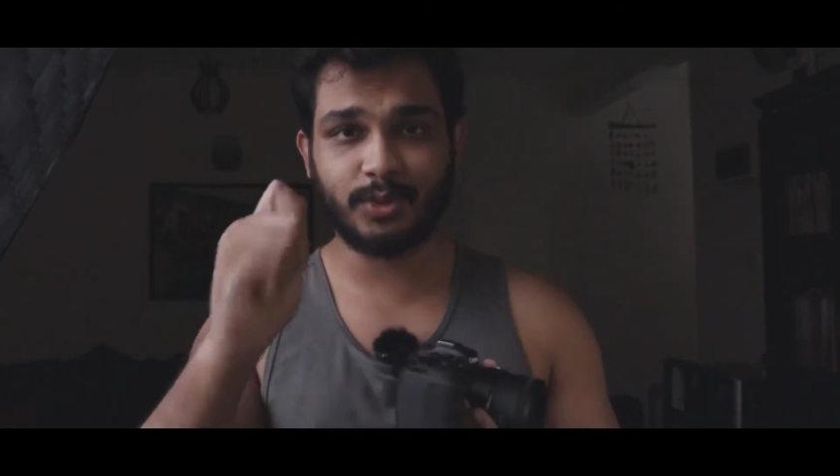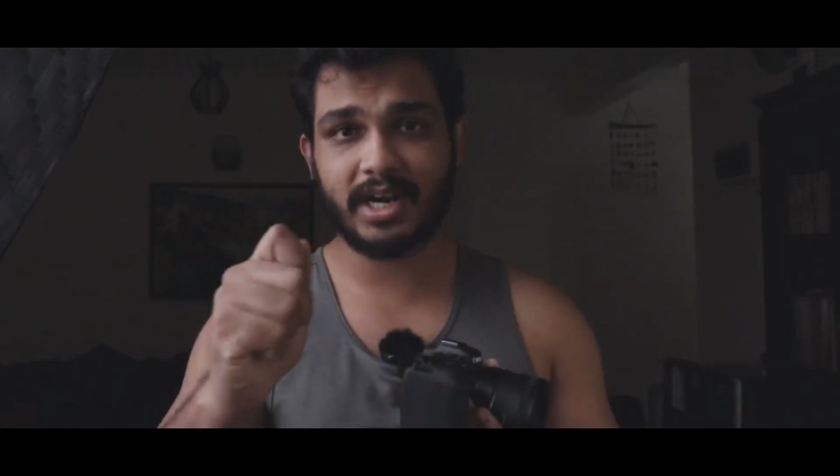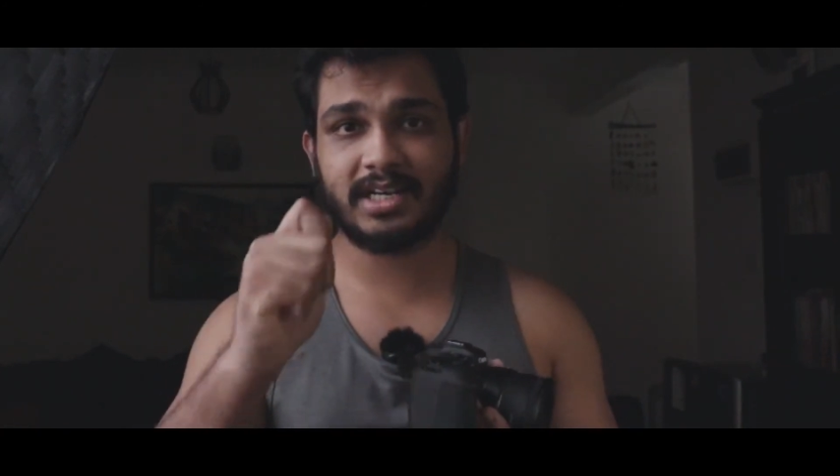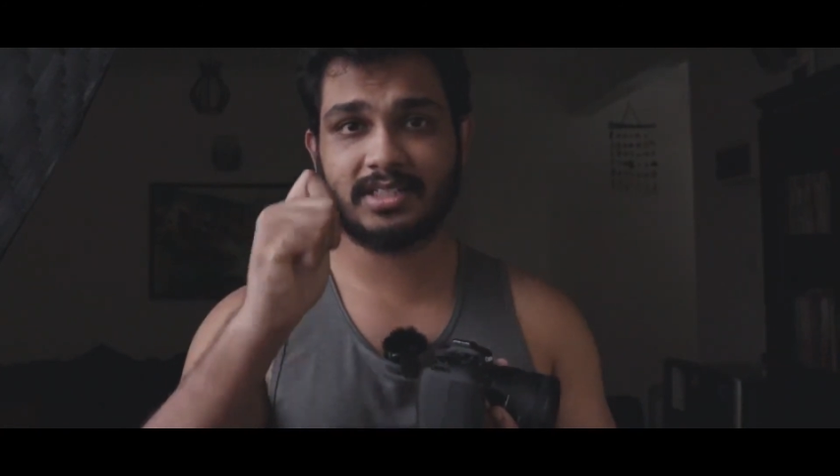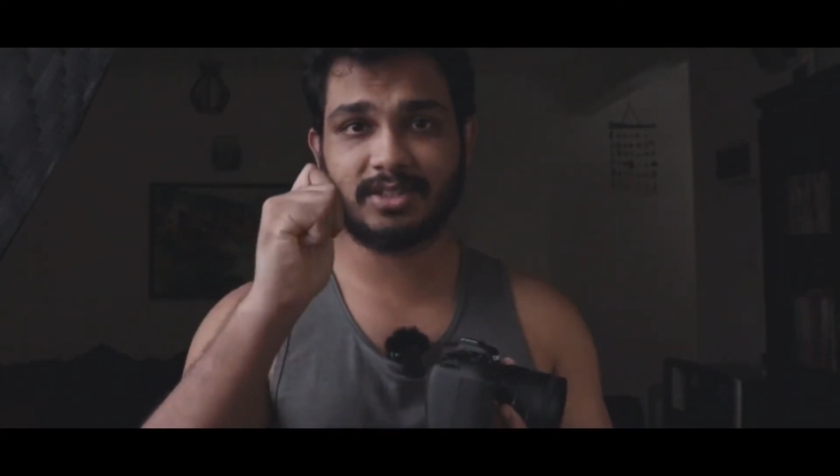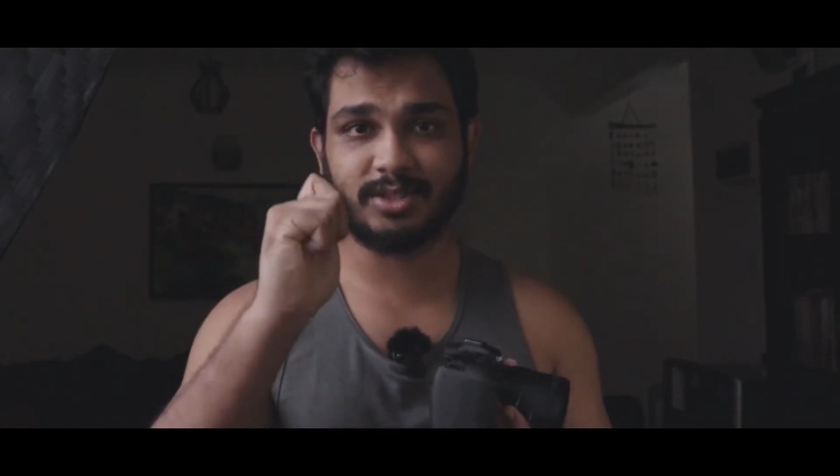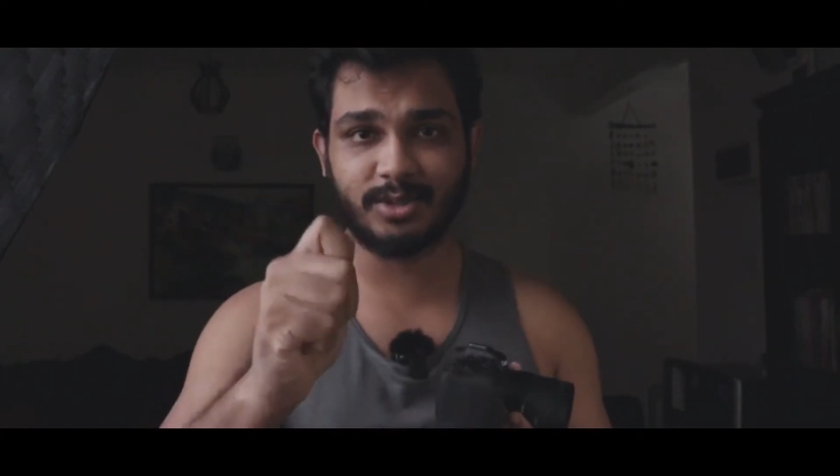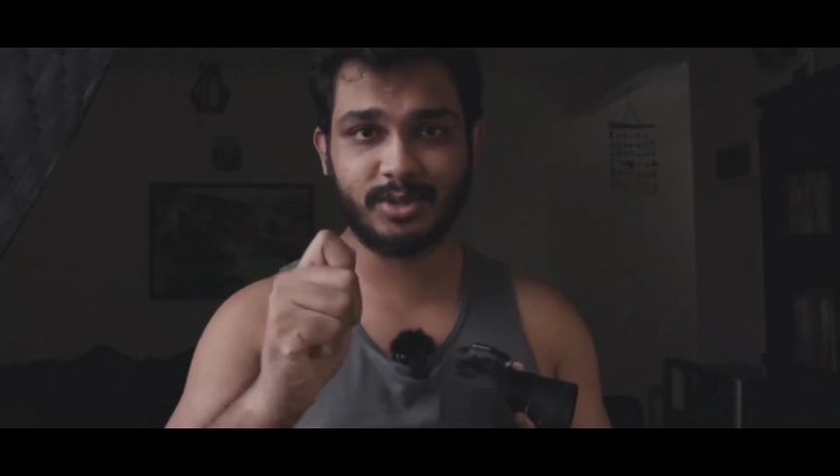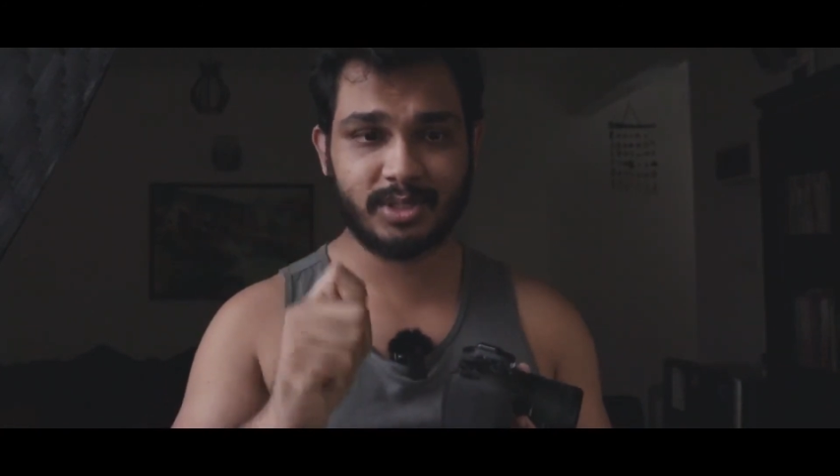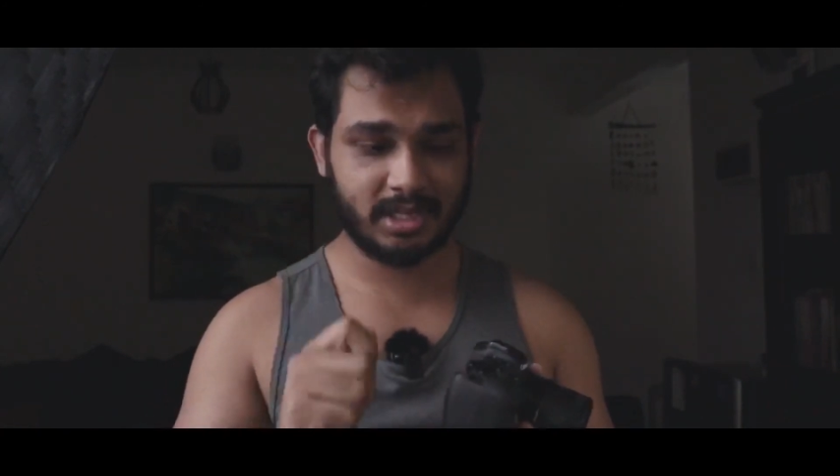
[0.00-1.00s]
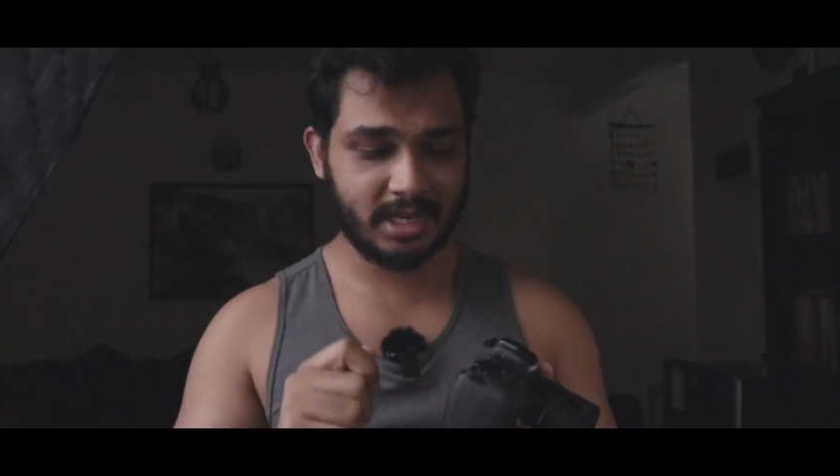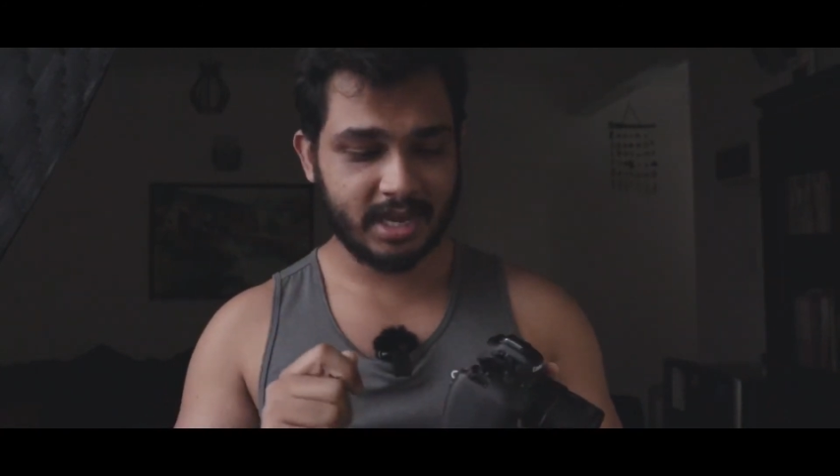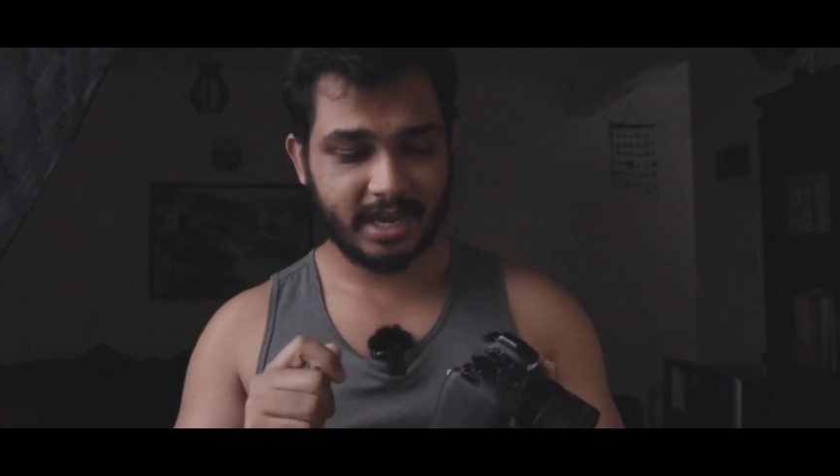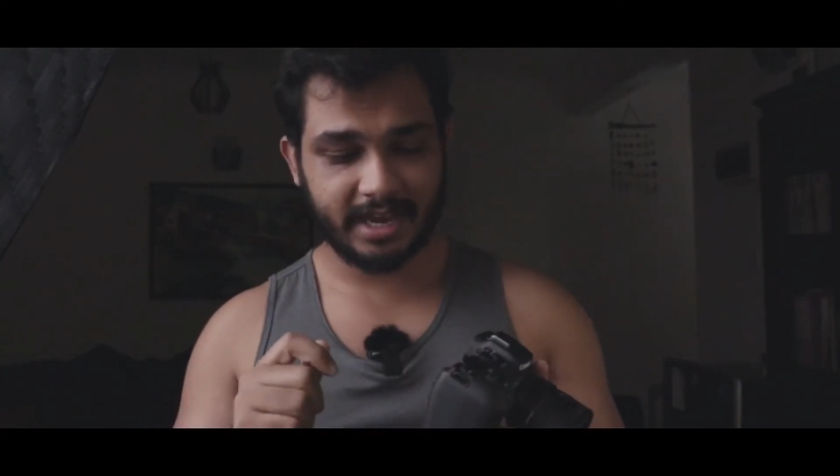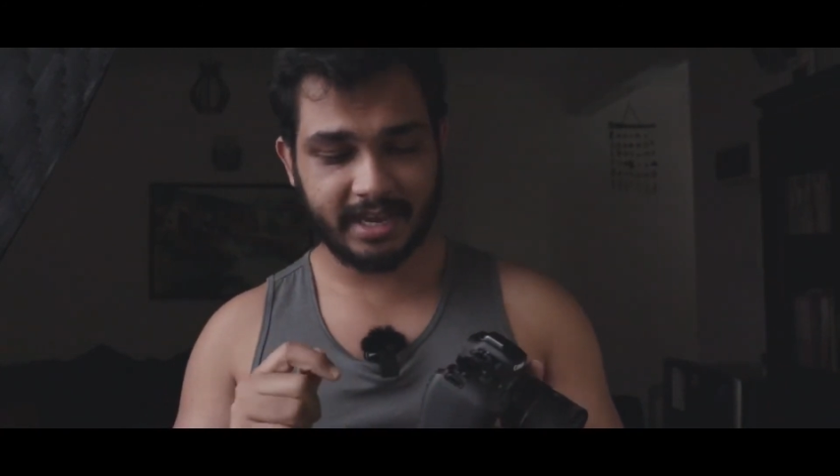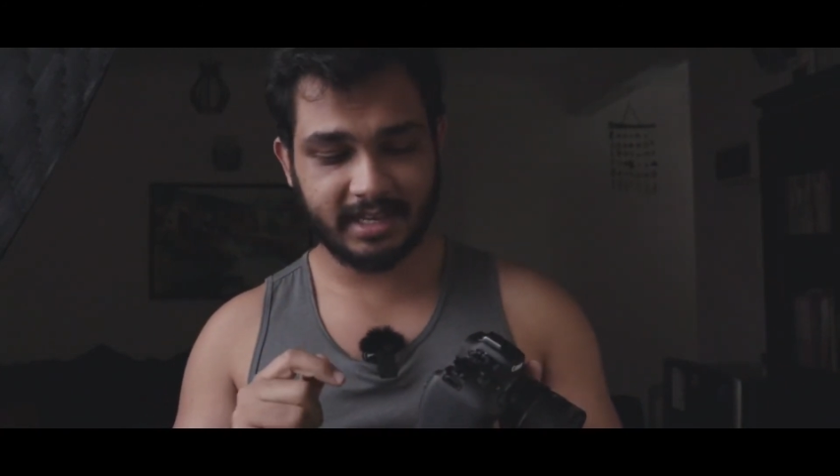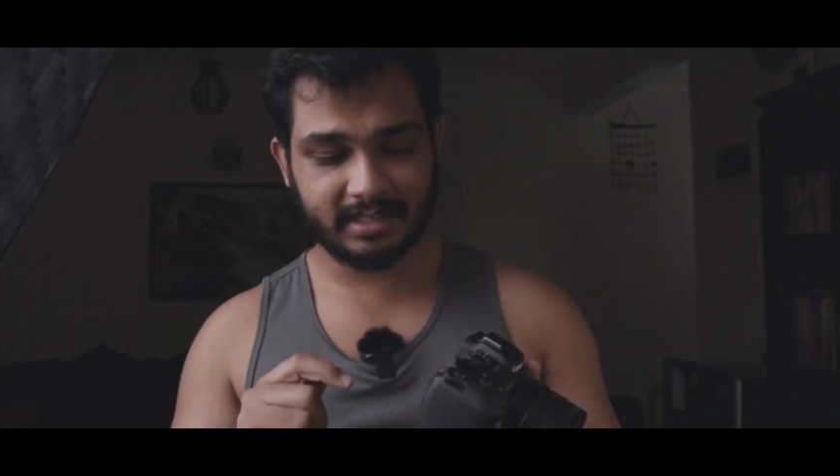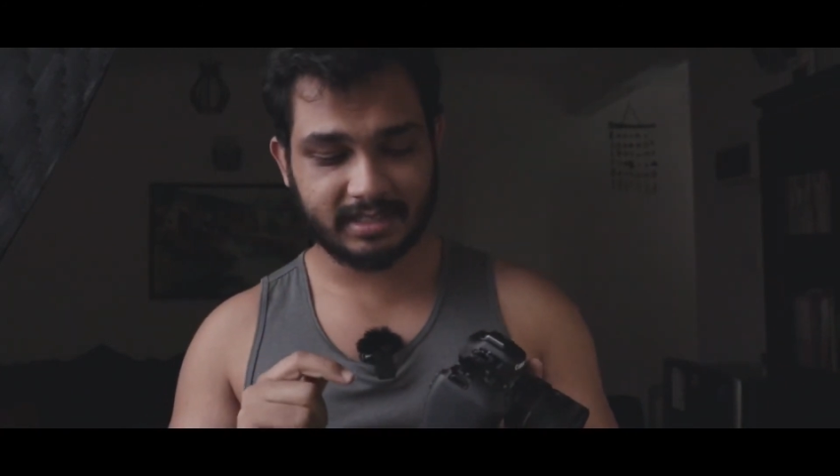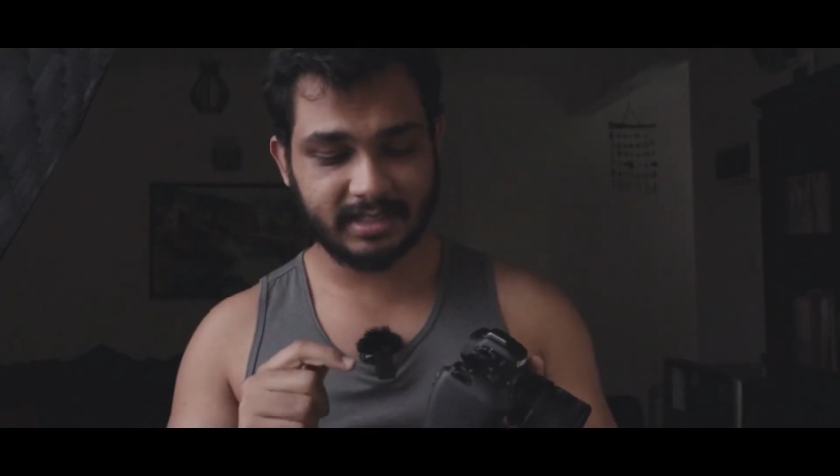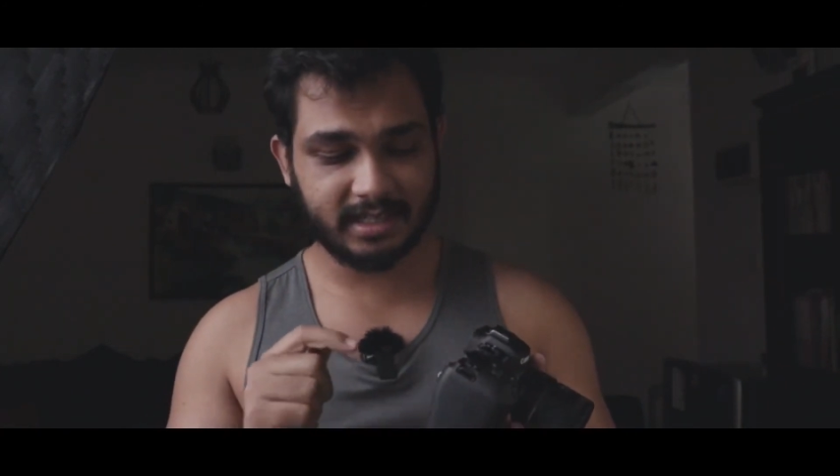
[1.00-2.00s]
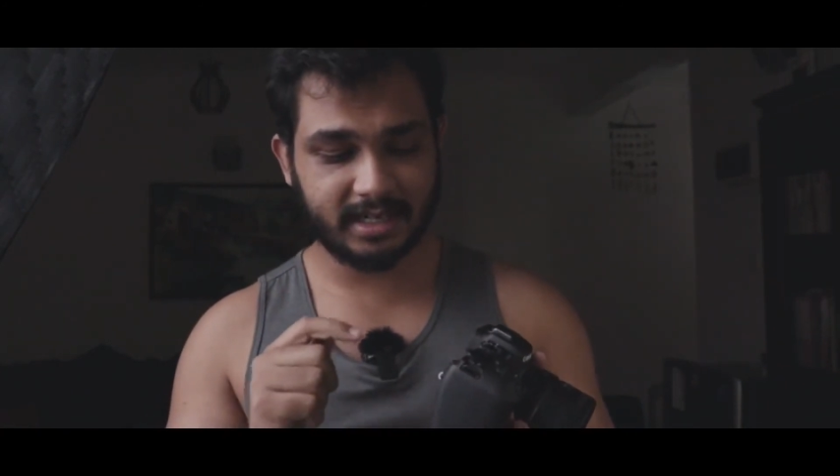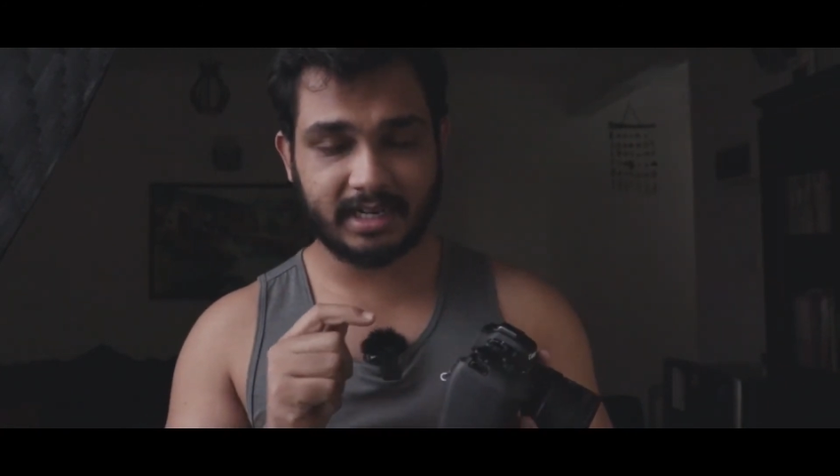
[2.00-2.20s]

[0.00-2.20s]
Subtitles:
you guys use is